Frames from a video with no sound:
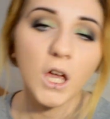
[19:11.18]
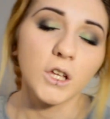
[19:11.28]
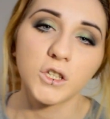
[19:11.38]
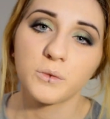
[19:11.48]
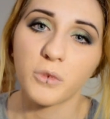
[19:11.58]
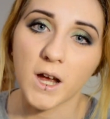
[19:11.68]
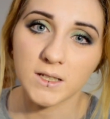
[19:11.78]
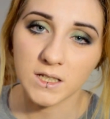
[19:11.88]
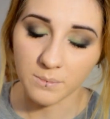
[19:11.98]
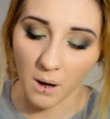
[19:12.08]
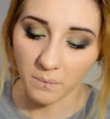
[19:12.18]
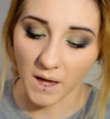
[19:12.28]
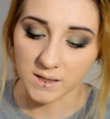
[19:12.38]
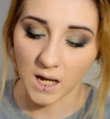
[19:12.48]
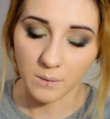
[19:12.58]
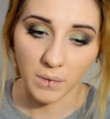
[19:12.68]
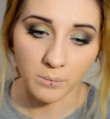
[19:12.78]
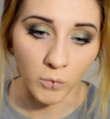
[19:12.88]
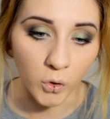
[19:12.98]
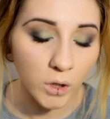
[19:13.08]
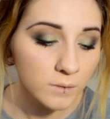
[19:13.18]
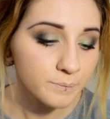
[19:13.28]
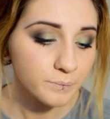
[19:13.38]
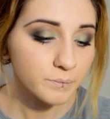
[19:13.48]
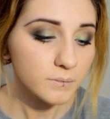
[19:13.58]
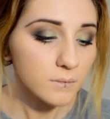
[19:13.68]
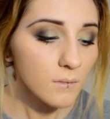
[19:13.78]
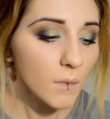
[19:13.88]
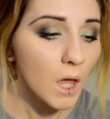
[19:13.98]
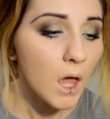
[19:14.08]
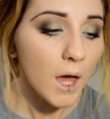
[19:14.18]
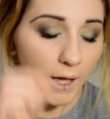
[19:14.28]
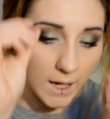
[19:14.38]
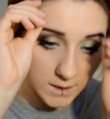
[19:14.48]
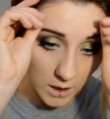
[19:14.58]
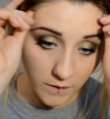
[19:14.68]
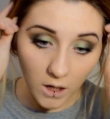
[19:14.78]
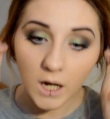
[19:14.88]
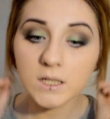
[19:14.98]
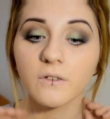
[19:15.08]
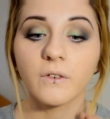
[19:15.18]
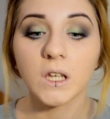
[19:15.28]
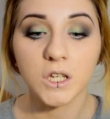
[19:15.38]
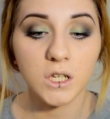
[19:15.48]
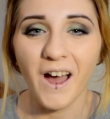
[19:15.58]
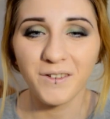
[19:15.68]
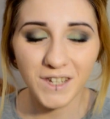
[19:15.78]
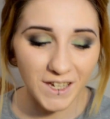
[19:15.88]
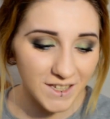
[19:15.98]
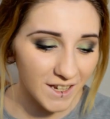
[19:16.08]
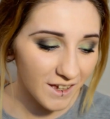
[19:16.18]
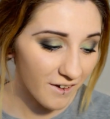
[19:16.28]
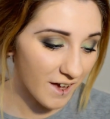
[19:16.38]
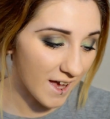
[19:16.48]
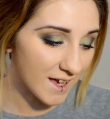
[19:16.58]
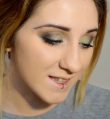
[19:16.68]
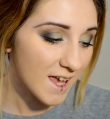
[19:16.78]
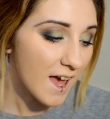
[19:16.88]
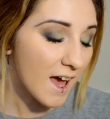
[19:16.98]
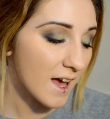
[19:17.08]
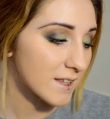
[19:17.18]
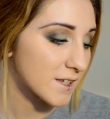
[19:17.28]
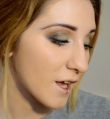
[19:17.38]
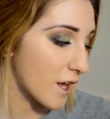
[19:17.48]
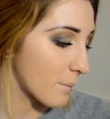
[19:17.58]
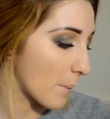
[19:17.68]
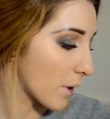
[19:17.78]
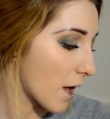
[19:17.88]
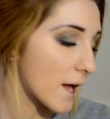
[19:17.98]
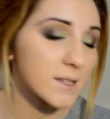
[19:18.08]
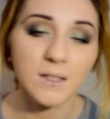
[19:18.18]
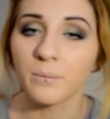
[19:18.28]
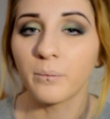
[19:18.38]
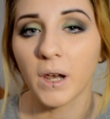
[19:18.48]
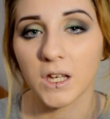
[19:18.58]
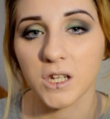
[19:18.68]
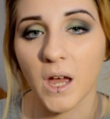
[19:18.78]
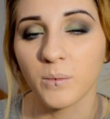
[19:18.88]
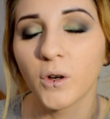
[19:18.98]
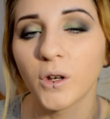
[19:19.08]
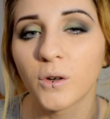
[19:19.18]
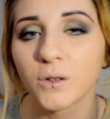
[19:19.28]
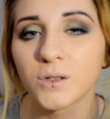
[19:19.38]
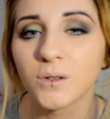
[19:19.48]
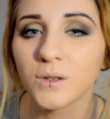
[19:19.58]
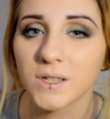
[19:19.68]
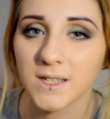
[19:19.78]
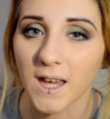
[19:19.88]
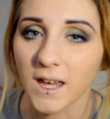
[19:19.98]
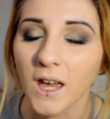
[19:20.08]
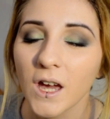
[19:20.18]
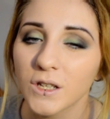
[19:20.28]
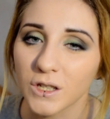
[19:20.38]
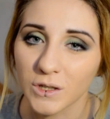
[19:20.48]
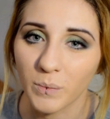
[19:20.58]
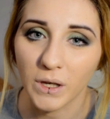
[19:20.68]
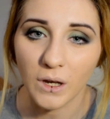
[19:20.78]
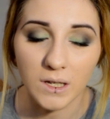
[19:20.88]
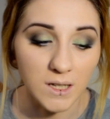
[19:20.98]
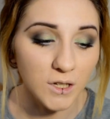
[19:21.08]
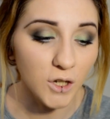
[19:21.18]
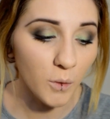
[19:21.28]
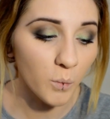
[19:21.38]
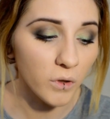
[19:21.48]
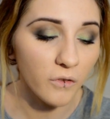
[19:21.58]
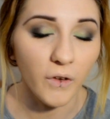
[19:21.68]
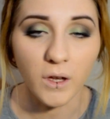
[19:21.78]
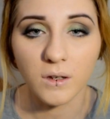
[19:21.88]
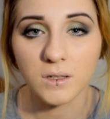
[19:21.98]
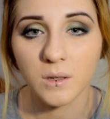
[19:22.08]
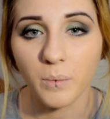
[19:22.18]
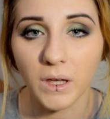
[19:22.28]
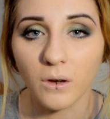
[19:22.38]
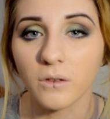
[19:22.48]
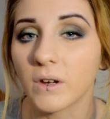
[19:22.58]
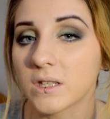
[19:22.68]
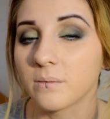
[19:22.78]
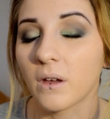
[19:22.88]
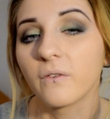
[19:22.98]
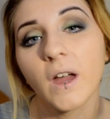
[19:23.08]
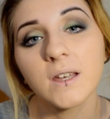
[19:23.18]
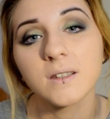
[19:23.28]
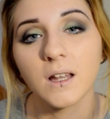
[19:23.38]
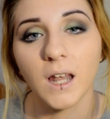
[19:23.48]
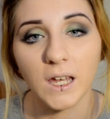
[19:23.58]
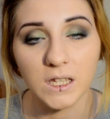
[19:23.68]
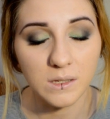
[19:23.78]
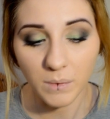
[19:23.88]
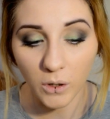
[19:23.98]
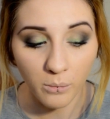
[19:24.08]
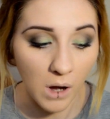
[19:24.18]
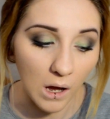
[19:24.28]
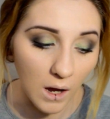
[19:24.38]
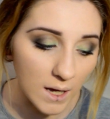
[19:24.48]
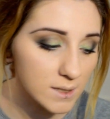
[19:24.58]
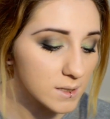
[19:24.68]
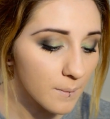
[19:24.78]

It just brightens them up that tad bit more. Okay, so the eyes are finished now. I'm just going to go ahead and apply some blusher. I'm not going to contour today just because I don't want the focus to be on the rest of my face. I'd like it to be on my eyes.